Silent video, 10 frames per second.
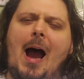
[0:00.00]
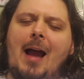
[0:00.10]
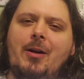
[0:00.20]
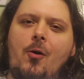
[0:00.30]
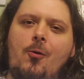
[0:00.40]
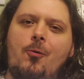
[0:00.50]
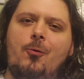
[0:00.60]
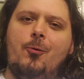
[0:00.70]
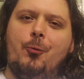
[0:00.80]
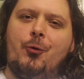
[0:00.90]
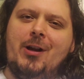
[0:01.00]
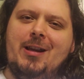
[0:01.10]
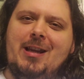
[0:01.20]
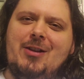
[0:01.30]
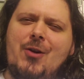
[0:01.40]
I don't
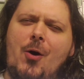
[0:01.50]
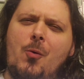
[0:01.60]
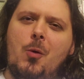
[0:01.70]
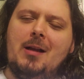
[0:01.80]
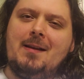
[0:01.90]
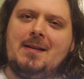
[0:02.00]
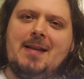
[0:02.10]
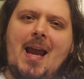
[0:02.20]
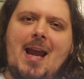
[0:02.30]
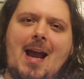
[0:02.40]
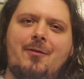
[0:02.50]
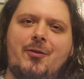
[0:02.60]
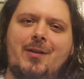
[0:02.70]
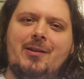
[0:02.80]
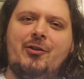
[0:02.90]
really know what to say
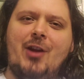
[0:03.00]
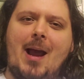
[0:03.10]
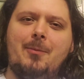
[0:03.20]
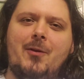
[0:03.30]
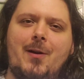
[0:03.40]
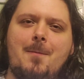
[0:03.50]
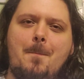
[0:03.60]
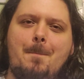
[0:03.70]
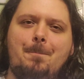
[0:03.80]
after this chapter.